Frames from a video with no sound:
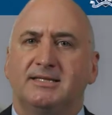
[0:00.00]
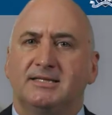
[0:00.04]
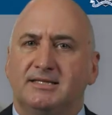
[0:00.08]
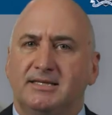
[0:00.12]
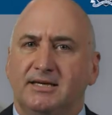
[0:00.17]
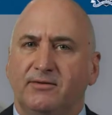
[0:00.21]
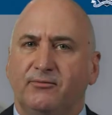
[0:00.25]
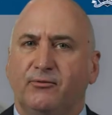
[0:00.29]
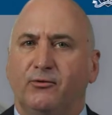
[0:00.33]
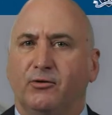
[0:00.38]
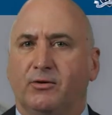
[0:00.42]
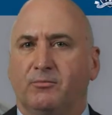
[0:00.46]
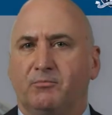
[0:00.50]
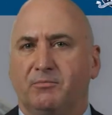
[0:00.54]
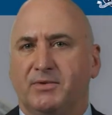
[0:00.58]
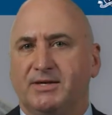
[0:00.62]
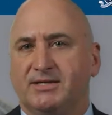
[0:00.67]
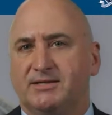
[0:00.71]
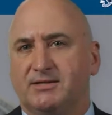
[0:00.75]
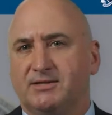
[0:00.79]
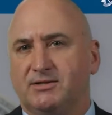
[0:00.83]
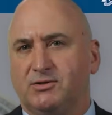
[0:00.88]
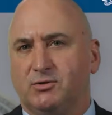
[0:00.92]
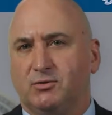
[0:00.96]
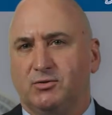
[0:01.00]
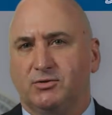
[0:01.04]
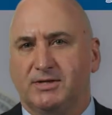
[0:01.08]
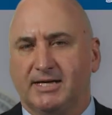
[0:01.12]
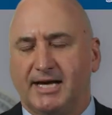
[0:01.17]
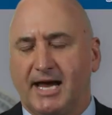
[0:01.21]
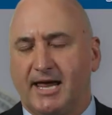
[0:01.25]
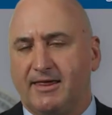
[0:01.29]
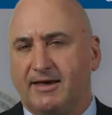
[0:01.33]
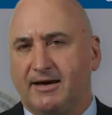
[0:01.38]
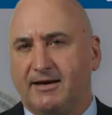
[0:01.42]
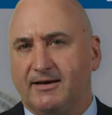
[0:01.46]
different business
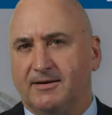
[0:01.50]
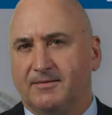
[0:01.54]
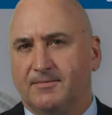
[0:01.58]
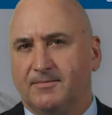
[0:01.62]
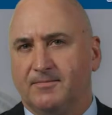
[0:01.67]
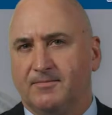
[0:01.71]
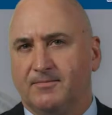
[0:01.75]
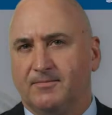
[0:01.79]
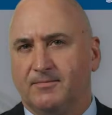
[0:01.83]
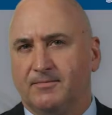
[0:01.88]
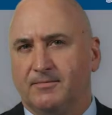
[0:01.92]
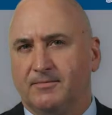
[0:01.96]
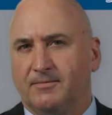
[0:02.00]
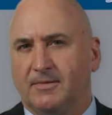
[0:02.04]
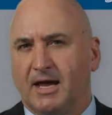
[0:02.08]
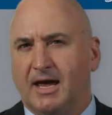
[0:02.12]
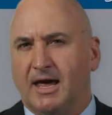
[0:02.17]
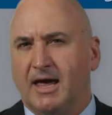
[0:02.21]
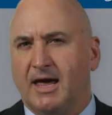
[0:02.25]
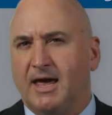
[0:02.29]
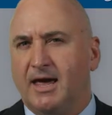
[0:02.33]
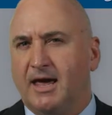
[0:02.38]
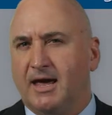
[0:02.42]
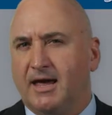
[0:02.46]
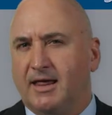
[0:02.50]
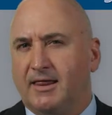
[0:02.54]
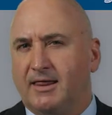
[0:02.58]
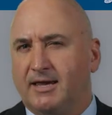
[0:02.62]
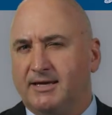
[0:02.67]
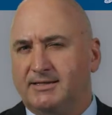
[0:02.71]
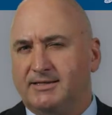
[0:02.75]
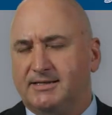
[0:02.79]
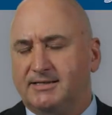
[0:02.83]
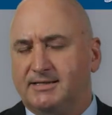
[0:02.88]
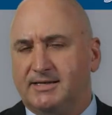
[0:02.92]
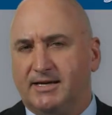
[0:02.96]
altogether?
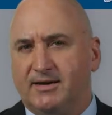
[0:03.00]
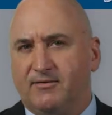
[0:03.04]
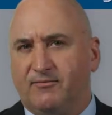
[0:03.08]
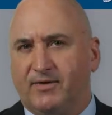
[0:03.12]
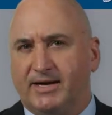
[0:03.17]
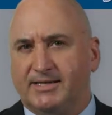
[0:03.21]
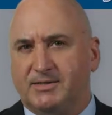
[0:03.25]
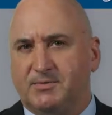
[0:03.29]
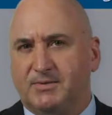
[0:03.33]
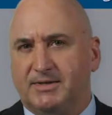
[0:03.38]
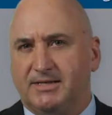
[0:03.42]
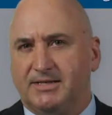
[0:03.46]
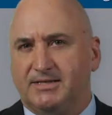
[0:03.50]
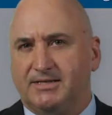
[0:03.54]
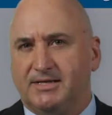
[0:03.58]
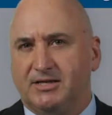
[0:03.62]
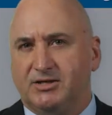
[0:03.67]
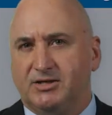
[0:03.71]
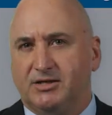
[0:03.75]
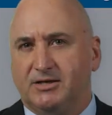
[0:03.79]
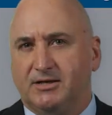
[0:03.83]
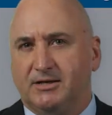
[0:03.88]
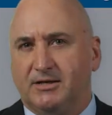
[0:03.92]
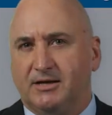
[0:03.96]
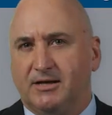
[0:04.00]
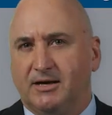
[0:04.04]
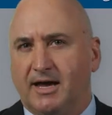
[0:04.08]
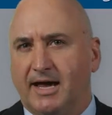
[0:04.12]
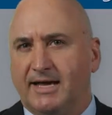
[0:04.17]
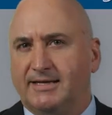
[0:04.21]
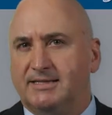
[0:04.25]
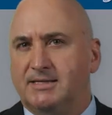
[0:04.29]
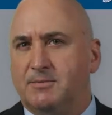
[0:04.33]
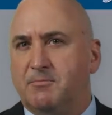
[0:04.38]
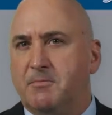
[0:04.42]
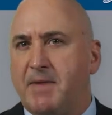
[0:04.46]
This is the investment decision.
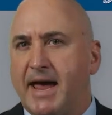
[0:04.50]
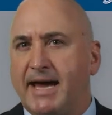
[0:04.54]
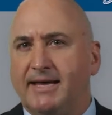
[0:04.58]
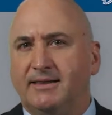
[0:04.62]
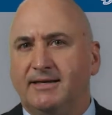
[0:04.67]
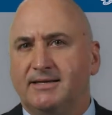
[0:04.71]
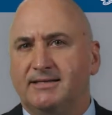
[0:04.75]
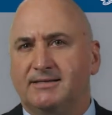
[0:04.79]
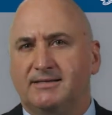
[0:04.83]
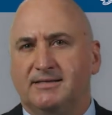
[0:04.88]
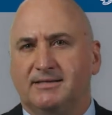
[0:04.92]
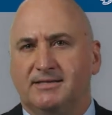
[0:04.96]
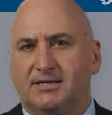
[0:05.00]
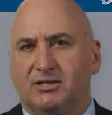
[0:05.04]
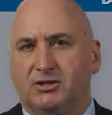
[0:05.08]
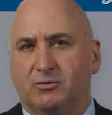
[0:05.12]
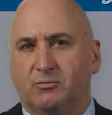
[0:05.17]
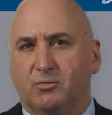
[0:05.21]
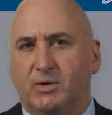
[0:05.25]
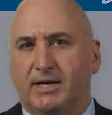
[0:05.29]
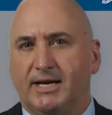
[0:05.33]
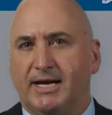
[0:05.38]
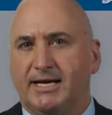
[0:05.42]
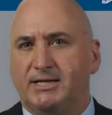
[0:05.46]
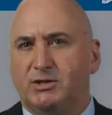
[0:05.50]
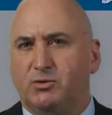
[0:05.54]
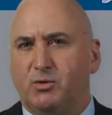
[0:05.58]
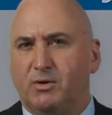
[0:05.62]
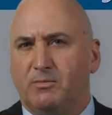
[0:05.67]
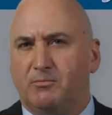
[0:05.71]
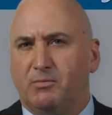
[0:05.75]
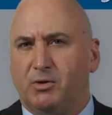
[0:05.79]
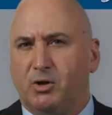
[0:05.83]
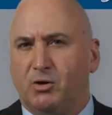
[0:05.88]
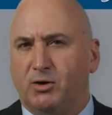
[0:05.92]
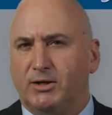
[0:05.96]
And to make this decision, we need to
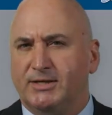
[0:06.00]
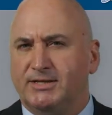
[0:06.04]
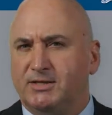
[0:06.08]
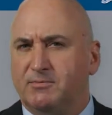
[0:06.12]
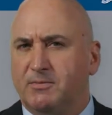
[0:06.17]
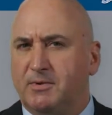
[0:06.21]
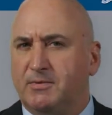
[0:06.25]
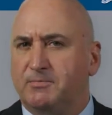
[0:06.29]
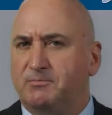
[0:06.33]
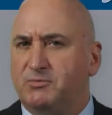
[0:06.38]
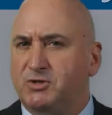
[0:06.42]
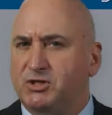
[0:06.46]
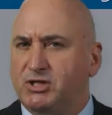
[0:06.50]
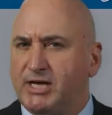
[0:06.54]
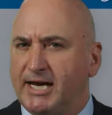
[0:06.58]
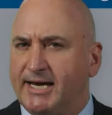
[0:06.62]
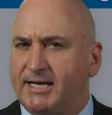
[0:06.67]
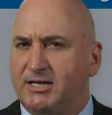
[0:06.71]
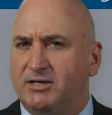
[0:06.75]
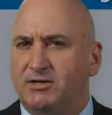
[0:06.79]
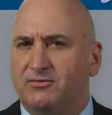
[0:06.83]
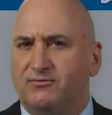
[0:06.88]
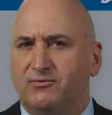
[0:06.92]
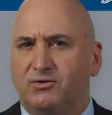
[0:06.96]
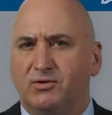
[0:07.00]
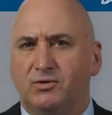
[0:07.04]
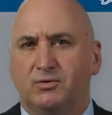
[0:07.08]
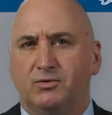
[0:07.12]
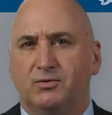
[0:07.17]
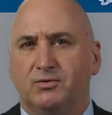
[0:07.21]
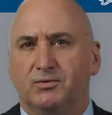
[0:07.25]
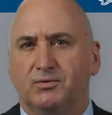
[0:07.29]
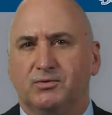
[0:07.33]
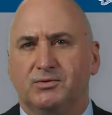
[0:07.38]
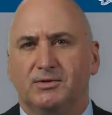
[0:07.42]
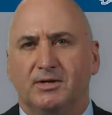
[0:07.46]
employ some objective
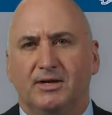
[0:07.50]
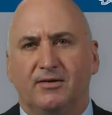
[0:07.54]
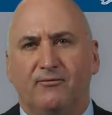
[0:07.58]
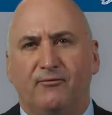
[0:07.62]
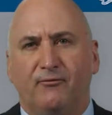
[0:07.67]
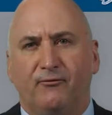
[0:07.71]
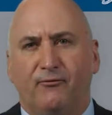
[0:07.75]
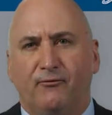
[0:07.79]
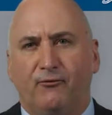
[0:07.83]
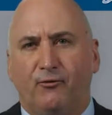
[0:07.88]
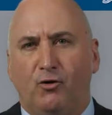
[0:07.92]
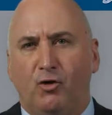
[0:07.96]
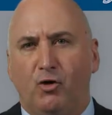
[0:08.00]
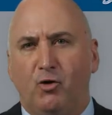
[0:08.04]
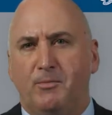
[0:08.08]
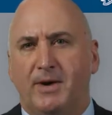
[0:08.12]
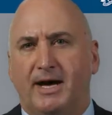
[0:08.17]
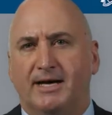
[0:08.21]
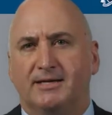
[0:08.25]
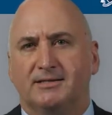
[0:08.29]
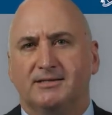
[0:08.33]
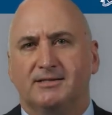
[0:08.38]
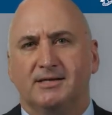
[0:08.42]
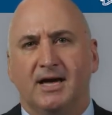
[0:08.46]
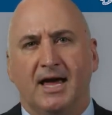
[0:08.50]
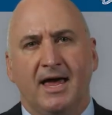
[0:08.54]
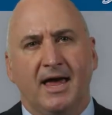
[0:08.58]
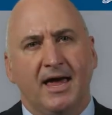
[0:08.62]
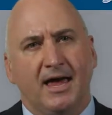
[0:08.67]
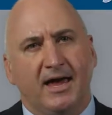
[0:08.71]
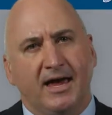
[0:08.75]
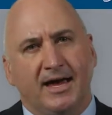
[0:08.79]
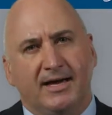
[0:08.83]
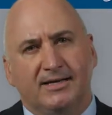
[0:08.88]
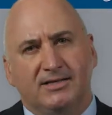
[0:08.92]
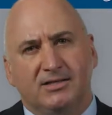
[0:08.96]
tools that inform us
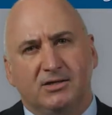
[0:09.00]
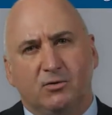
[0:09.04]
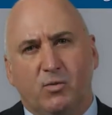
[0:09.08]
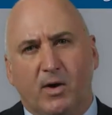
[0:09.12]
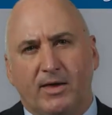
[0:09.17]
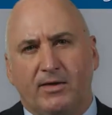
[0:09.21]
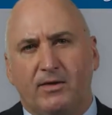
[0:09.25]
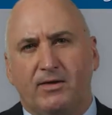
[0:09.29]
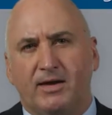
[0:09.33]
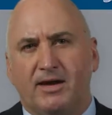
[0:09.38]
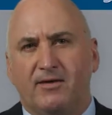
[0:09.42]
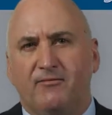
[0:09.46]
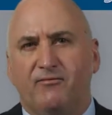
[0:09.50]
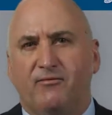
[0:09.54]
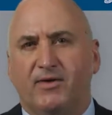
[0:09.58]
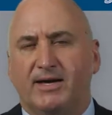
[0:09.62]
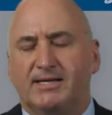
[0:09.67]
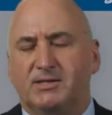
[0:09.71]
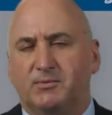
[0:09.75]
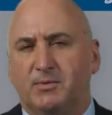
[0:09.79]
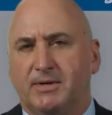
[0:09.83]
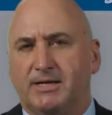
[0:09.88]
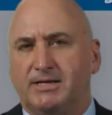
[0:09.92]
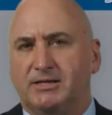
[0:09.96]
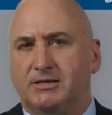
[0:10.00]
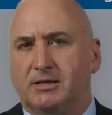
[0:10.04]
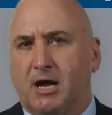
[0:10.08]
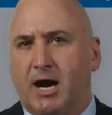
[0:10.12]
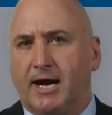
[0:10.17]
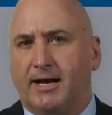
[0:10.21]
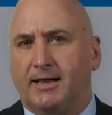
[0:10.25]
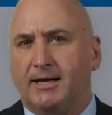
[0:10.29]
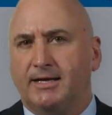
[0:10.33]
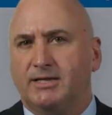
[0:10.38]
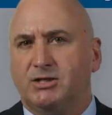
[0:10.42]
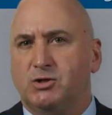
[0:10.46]
as to whether the investment is
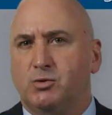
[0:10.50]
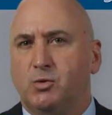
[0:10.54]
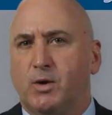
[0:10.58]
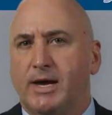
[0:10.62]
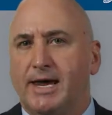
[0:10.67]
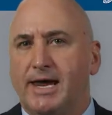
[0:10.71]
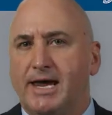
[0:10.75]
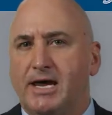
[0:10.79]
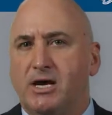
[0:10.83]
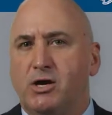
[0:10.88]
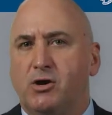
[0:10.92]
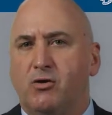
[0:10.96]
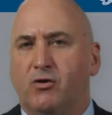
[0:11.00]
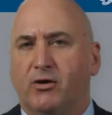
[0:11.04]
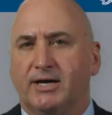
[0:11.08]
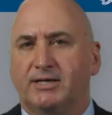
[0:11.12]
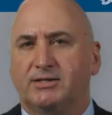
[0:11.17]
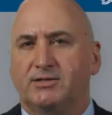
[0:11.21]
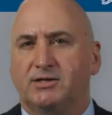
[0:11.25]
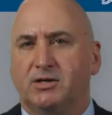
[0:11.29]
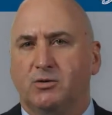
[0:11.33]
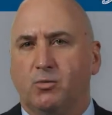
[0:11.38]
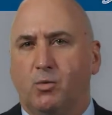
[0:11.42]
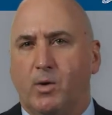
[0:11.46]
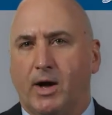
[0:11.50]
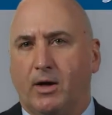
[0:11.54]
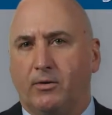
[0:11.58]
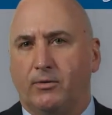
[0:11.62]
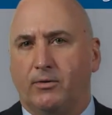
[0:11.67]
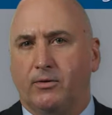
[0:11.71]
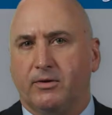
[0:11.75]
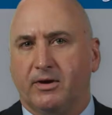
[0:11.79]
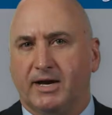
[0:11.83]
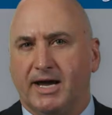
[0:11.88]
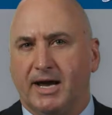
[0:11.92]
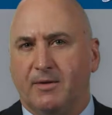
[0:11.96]
likely to increase the wealth
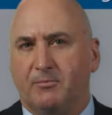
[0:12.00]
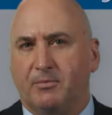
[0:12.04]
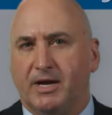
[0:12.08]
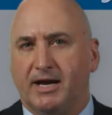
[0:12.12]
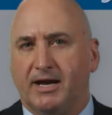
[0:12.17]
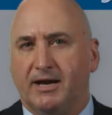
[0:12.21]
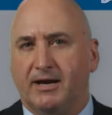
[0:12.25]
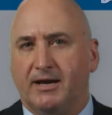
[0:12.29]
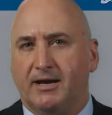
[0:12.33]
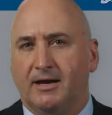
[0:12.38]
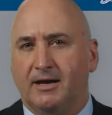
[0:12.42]
of the company